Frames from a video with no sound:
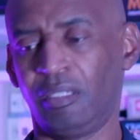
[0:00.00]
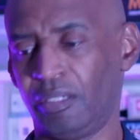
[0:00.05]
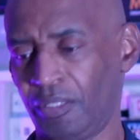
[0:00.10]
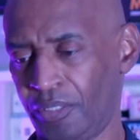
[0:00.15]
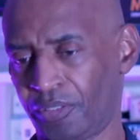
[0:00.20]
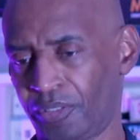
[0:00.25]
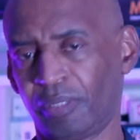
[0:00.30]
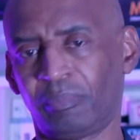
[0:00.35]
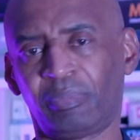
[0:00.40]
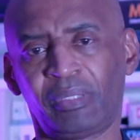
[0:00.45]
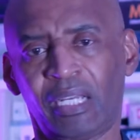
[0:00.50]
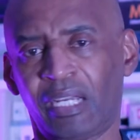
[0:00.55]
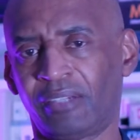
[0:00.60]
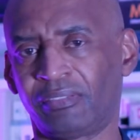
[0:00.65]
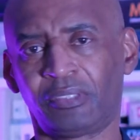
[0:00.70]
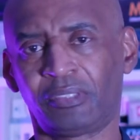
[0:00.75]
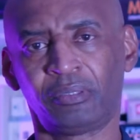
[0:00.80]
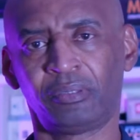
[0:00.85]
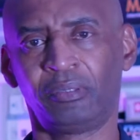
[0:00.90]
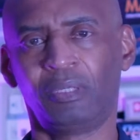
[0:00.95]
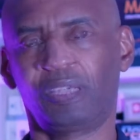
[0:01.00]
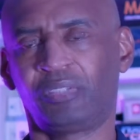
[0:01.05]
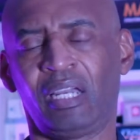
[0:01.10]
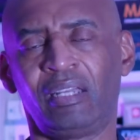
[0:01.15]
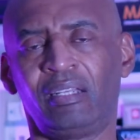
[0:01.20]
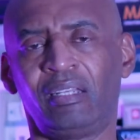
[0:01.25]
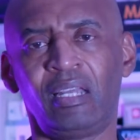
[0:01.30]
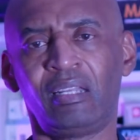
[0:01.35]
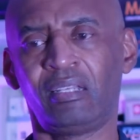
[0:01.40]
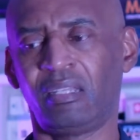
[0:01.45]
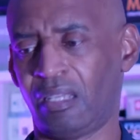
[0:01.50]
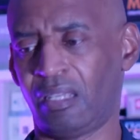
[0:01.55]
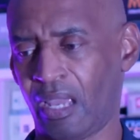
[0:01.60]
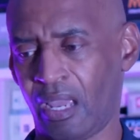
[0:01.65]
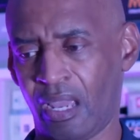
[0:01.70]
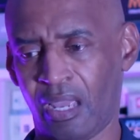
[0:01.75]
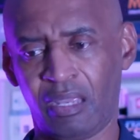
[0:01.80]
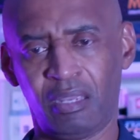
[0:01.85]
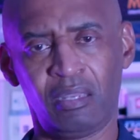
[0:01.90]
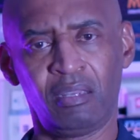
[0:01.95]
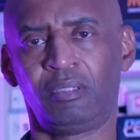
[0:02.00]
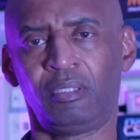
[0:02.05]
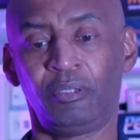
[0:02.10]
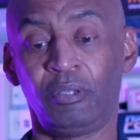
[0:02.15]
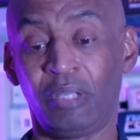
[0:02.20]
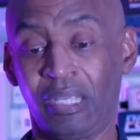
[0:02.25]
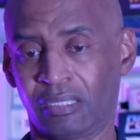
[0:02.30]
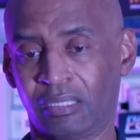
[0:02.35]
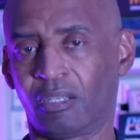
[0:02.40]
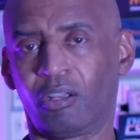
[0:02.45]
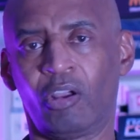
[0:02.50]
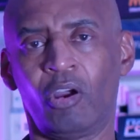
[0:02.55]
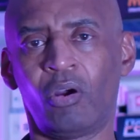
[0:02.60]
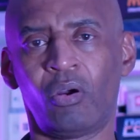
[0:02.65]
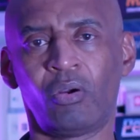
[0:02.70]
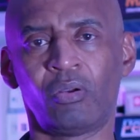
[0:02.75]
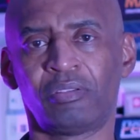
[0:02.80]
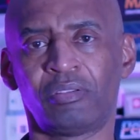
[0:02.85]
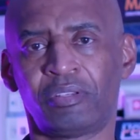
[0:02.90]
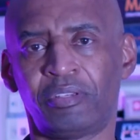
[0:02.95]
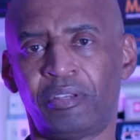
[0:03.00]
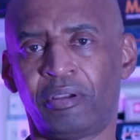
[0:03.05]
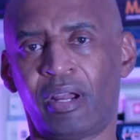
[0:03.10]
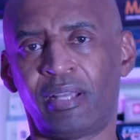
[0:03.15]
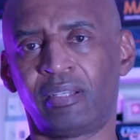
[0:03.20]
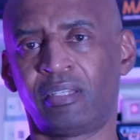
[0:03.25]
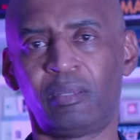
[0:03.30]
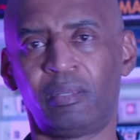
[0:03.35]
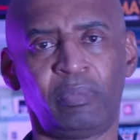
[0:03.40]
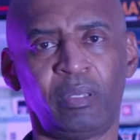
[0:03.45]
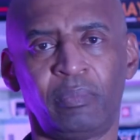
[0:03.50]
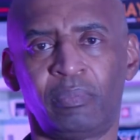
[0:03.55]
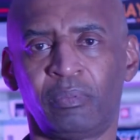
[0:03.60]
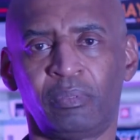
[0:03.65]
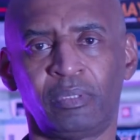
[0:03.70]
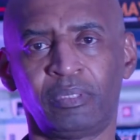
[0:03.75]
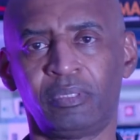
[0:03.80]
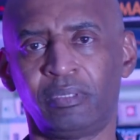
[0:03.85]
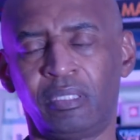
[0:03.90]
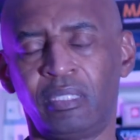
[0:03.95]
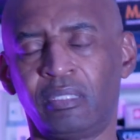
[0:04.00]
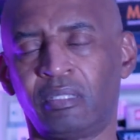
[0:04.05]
You simply have to sign an NDA, you get the codes, and your IT people will do the